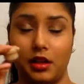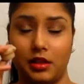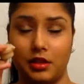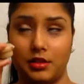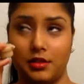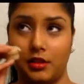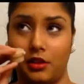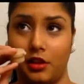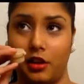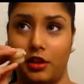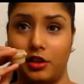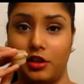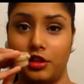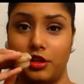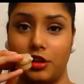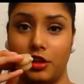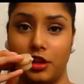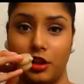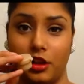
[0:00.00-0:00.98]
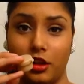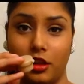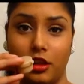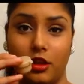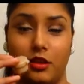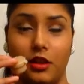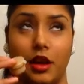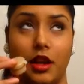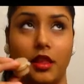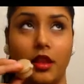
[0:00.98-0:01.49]
It's the NARS Sheer
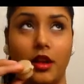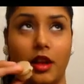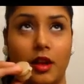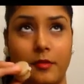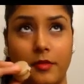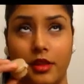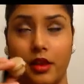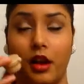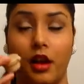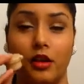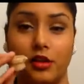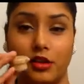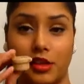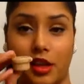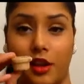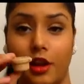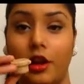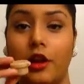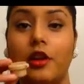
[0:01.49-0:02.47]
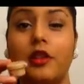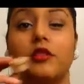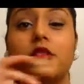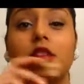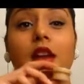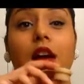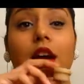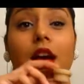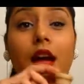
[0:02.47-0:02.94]
Glow, and I think I'm in the color Syracuse.